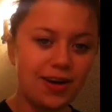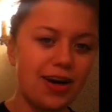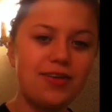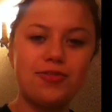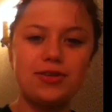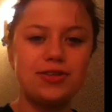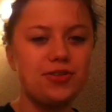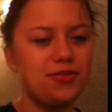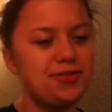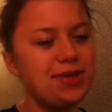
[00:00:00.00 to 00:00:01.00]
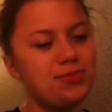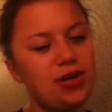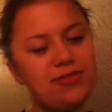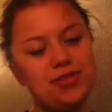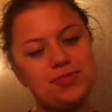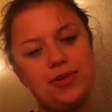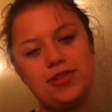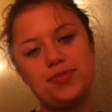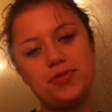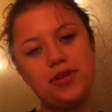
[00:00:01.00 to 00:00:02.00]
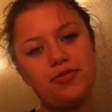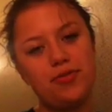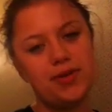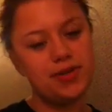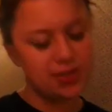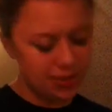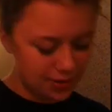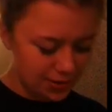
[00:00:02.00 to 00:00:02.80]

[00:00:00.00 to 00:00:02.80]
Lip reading: I don't want to know if time travel is possible, never mind.